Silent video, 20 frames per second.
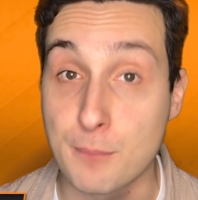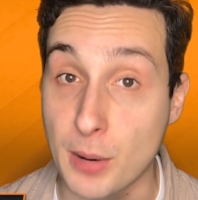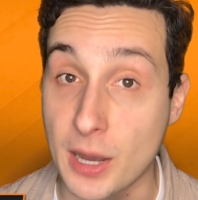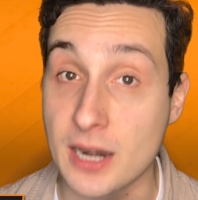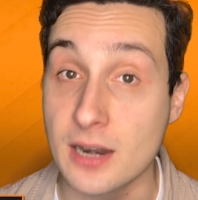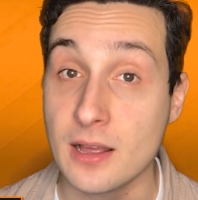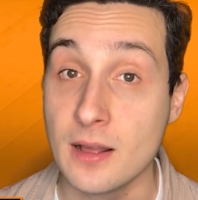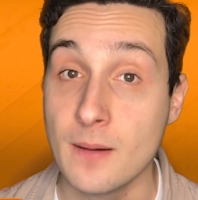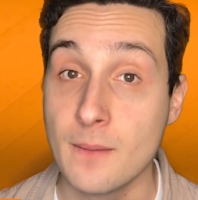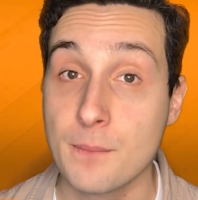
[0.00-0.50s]

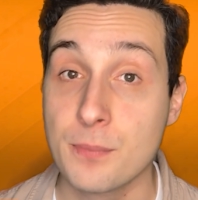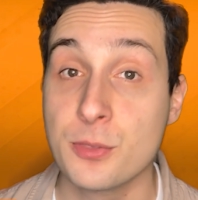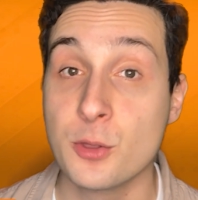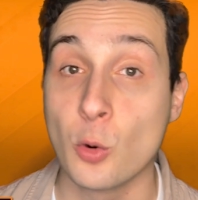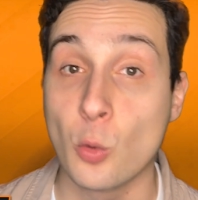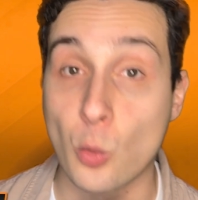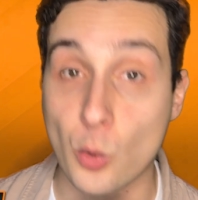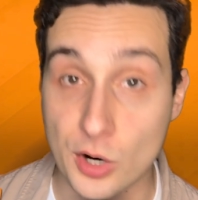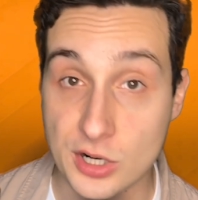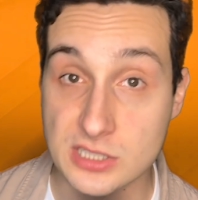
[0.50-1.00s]
but the
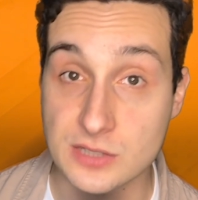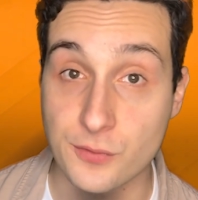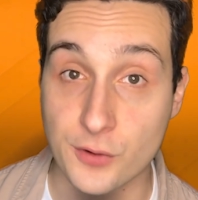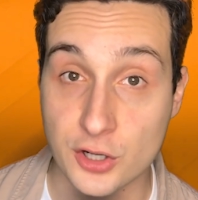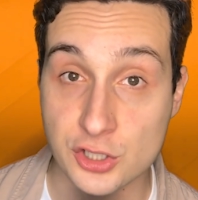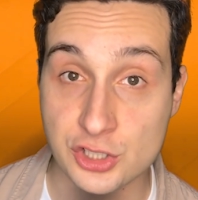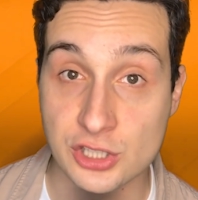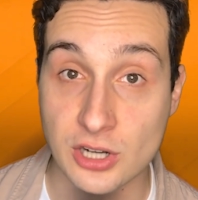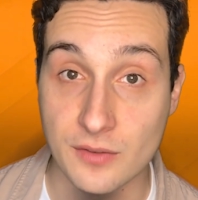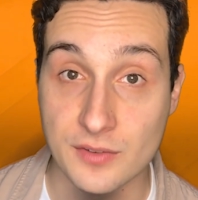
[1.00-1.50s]
worst
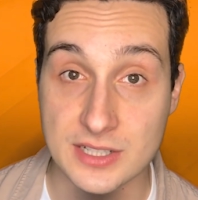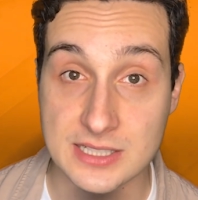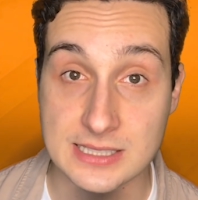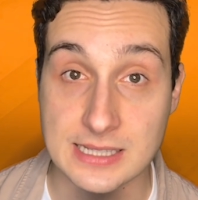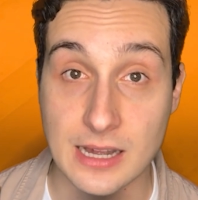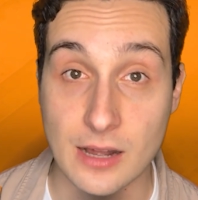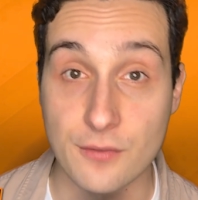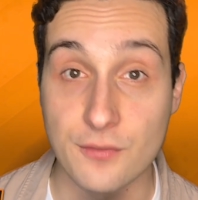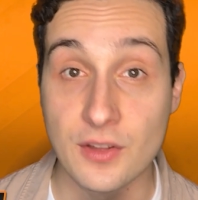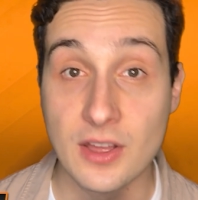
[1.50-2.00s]
version of
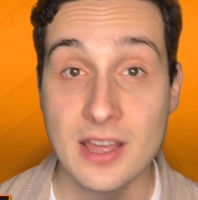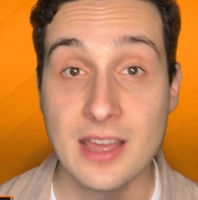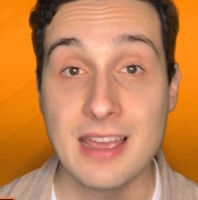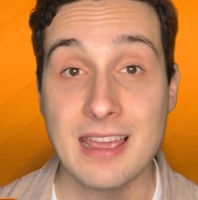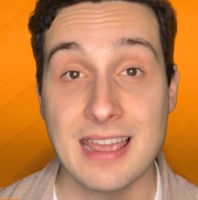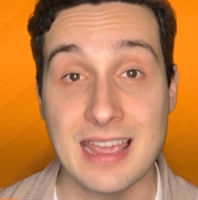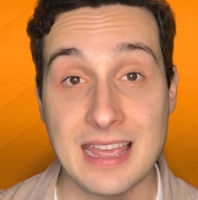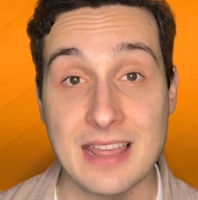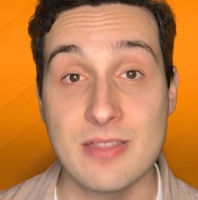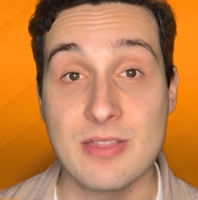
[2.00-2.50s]
itself
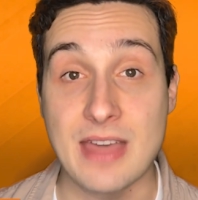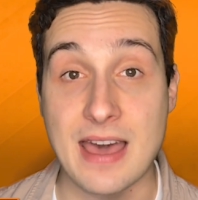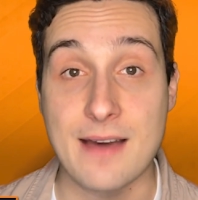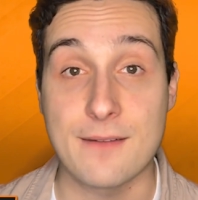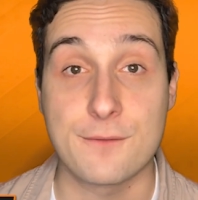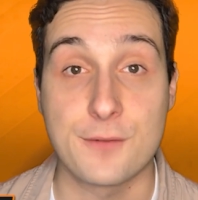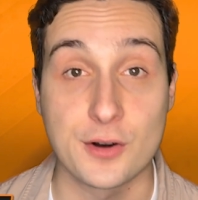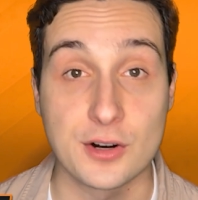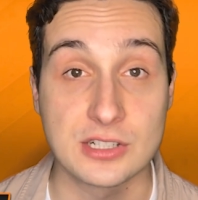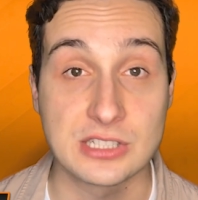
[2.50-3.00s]
in
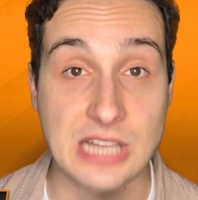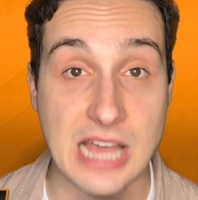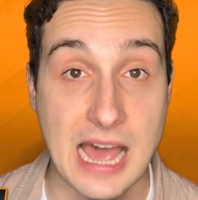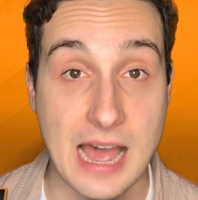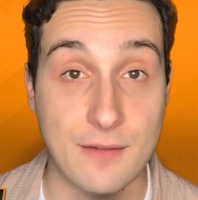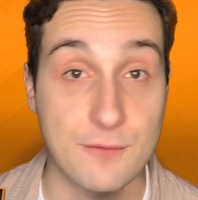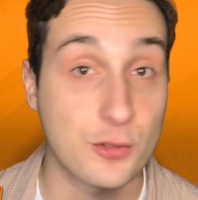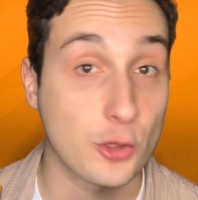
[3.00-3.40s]
that first half.